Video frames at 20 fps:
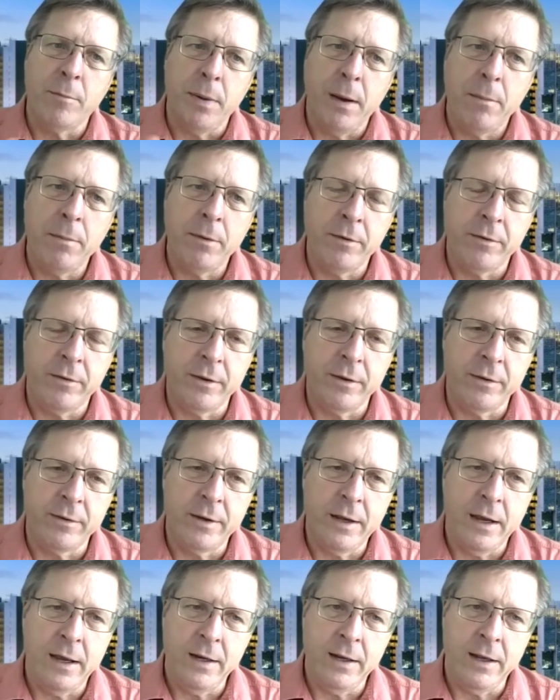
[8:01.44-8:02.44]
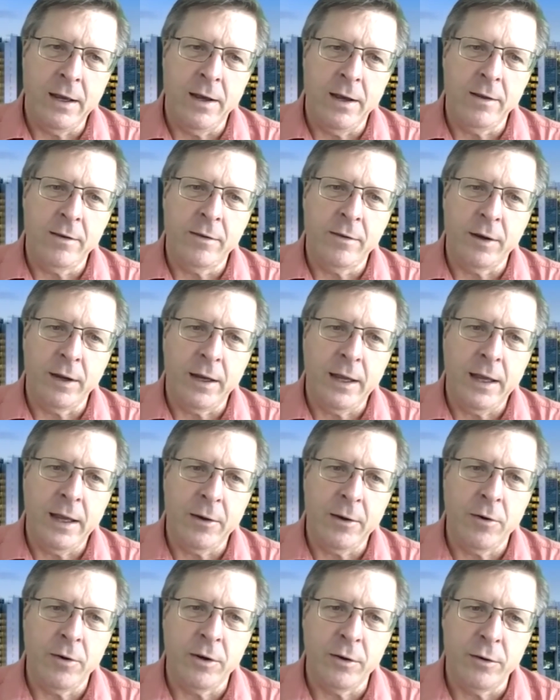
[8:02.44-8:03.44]
published this data yet so i
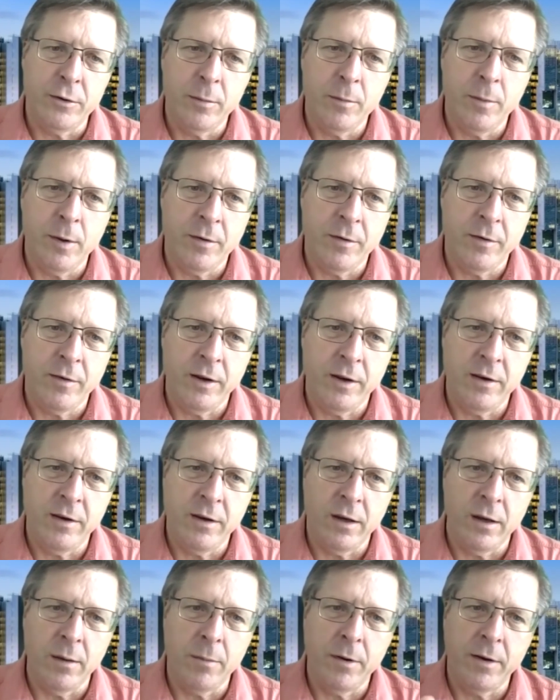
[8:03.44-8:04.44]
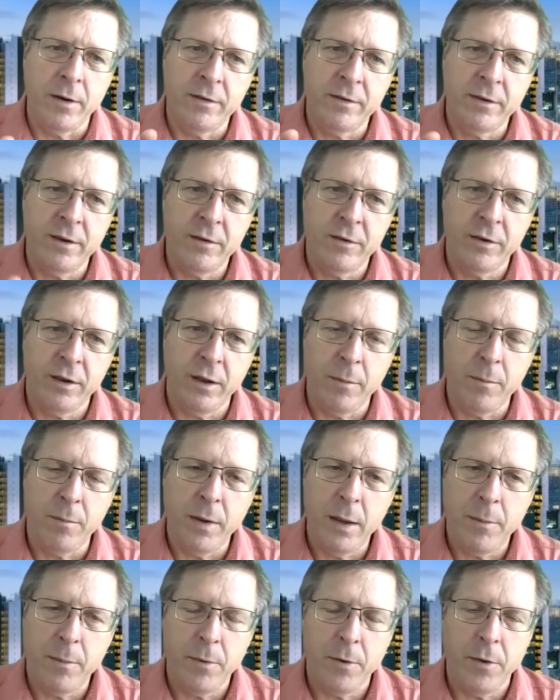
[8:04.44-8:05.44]
can't go into too much detail but essentially
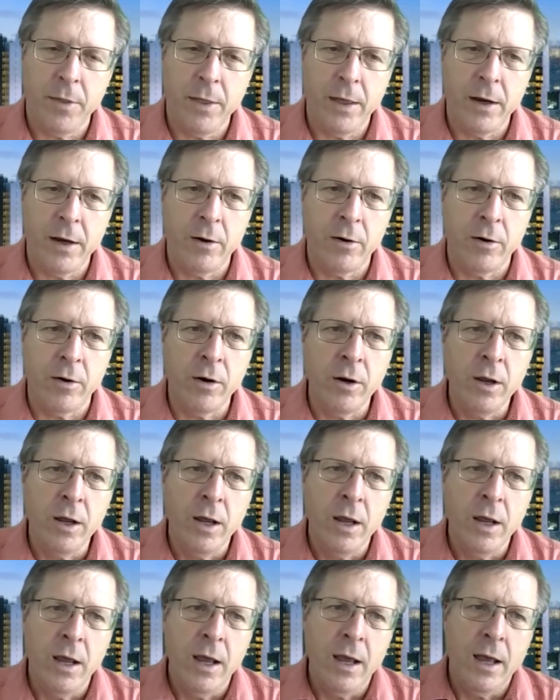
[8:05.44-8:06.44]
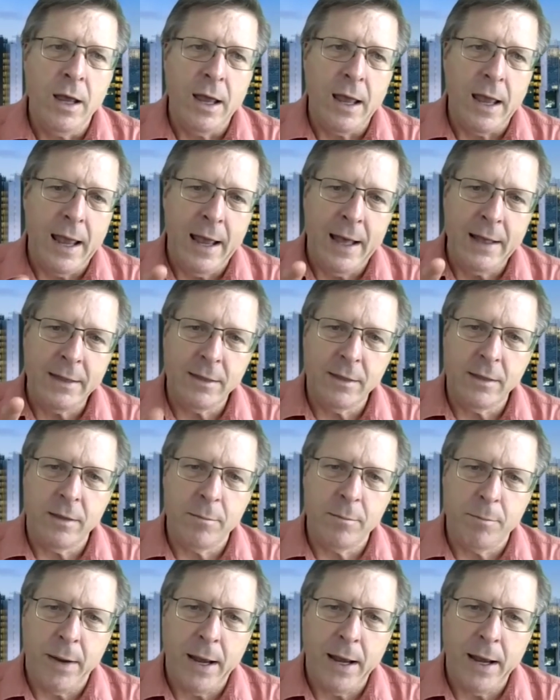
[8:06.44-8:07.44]
people that are at
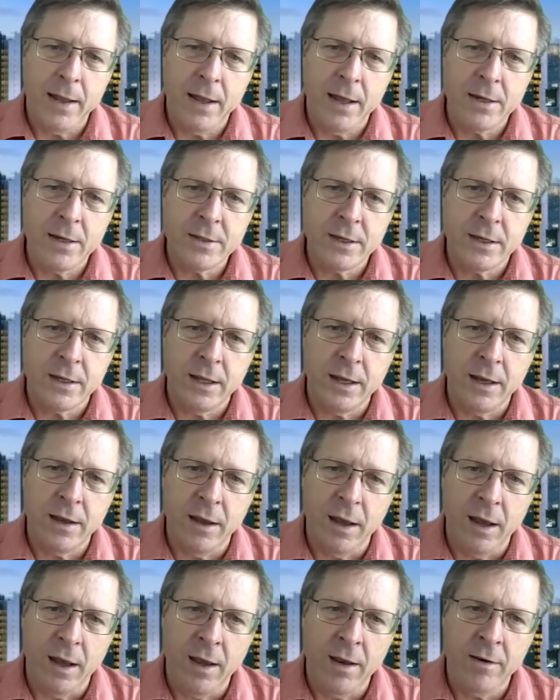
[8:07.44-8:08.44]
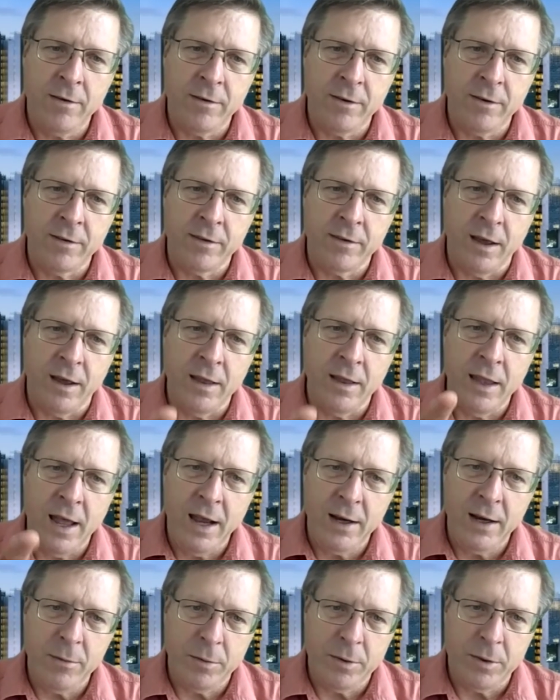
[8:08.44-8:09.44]
biologically ages
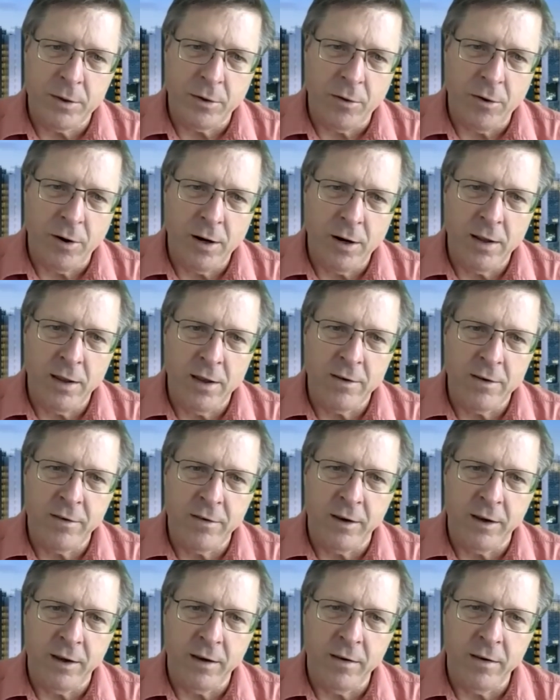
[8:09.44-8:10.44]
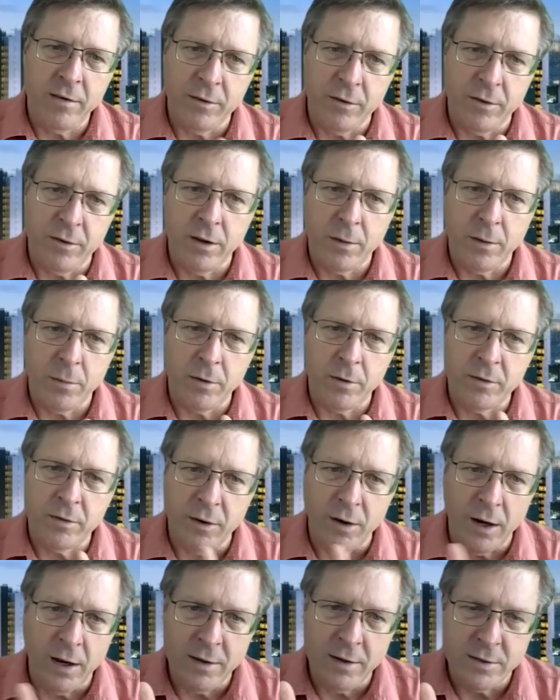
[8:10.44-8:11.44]
aligned with their chronologic age so in other words
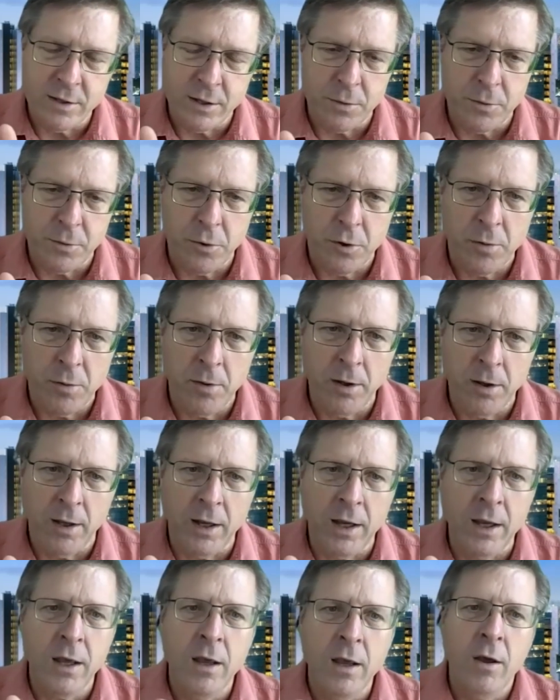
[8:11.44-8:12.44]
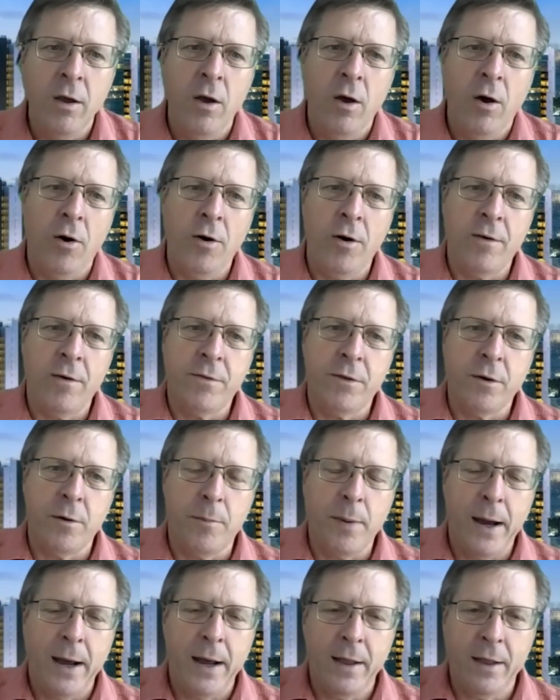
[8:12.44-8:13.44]
they're aging normally or if their
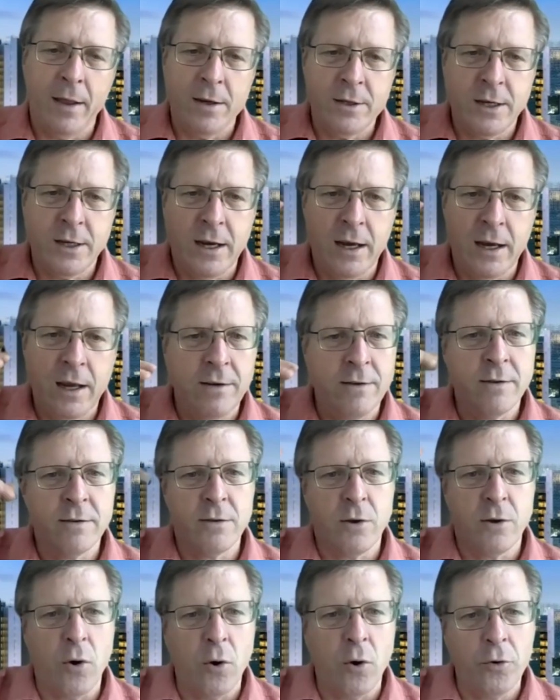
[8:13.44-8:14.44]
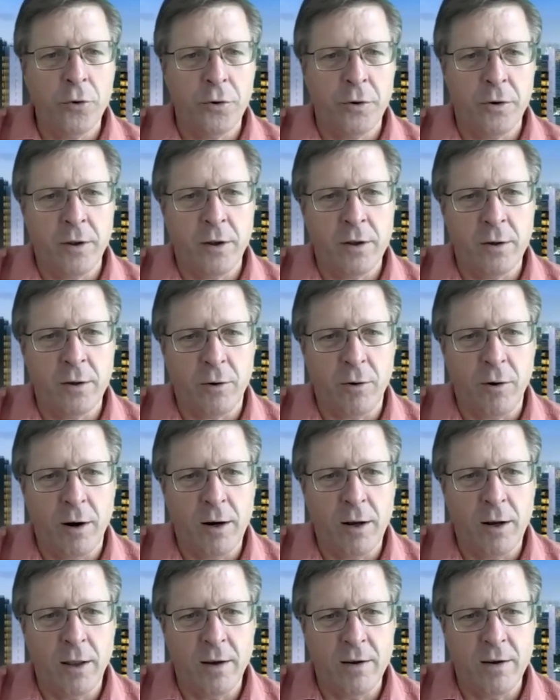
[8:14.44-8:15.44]
biologic age is older than their
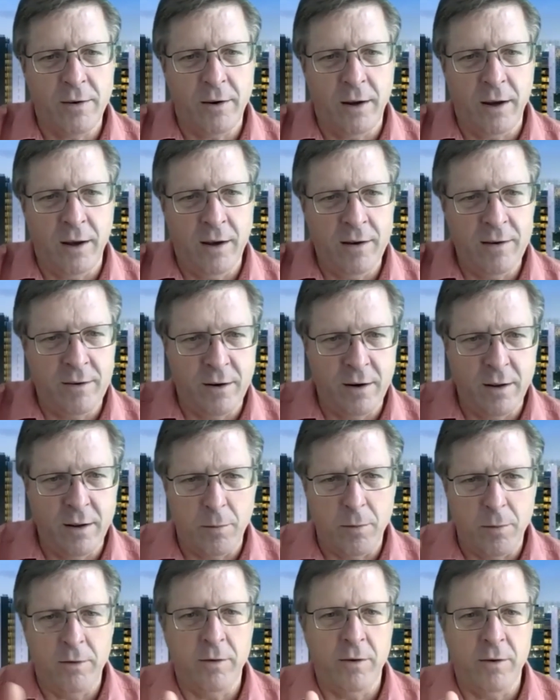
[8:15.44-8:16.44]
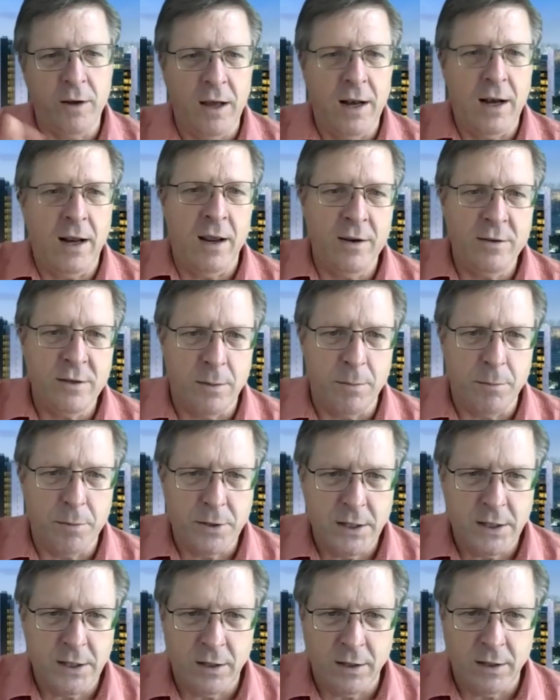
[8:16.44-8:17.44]
chronologic age in other words they're not aging
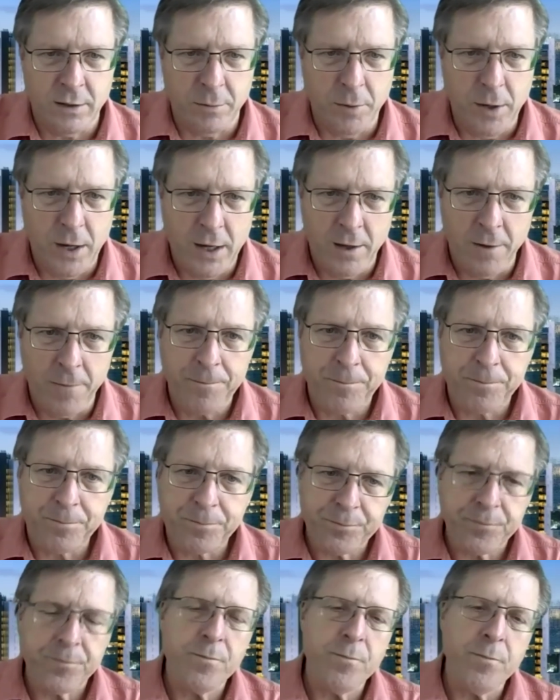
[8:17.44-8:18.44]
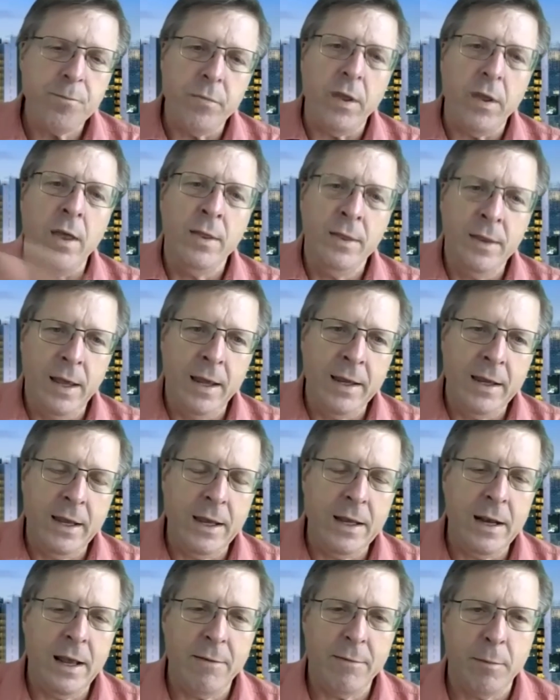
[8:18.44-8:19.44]
particularly well they
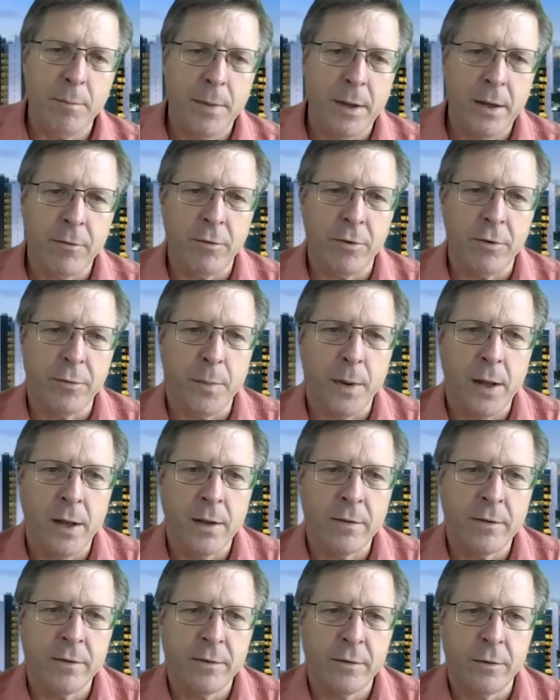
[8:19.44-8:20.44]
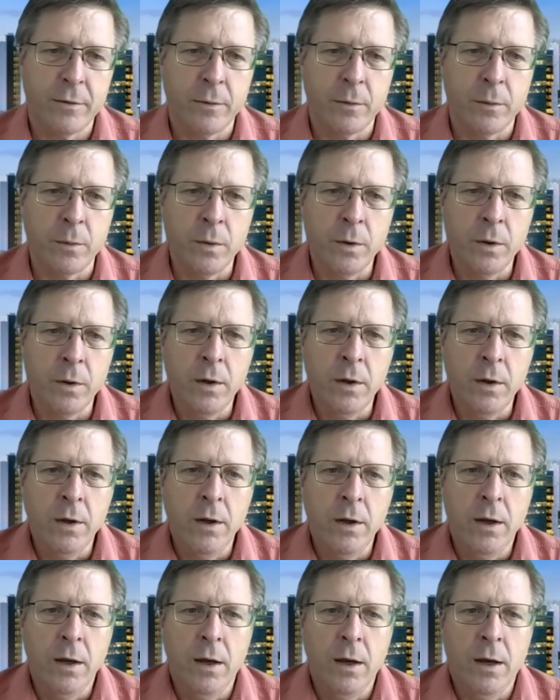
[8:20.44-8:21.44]
again have a big response to
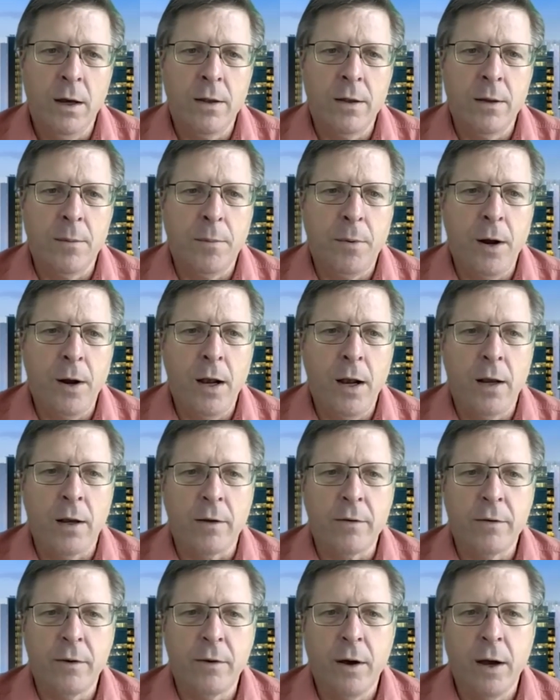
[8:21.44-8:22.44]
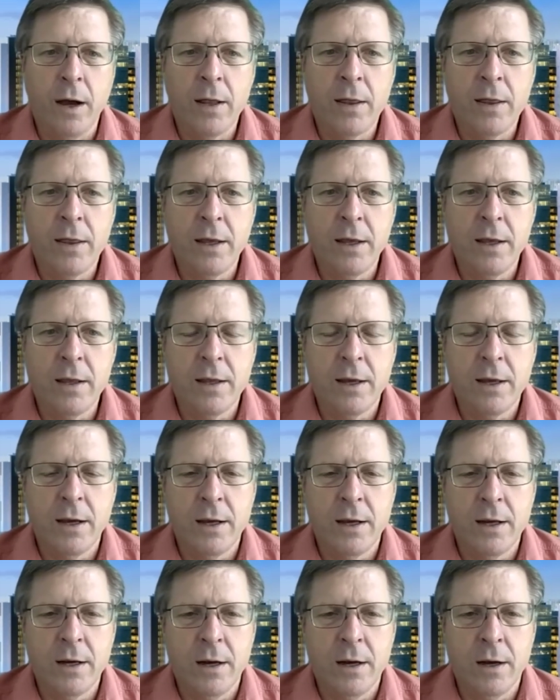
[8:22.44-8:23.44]
uh, the product. So I think
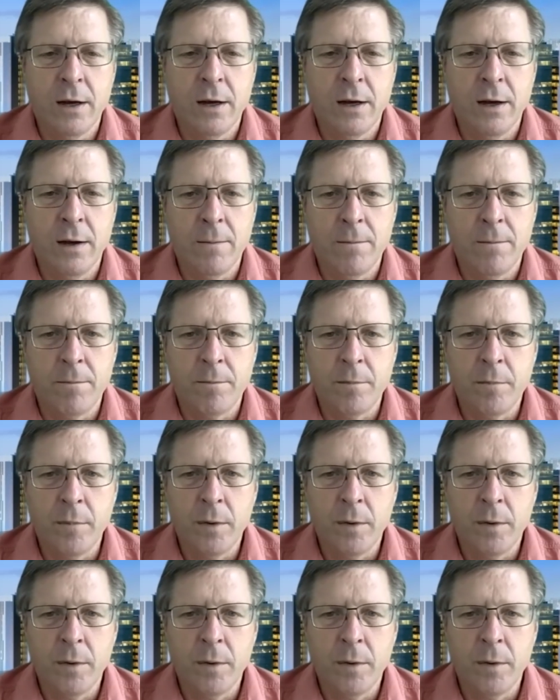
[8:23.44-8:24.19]
that um,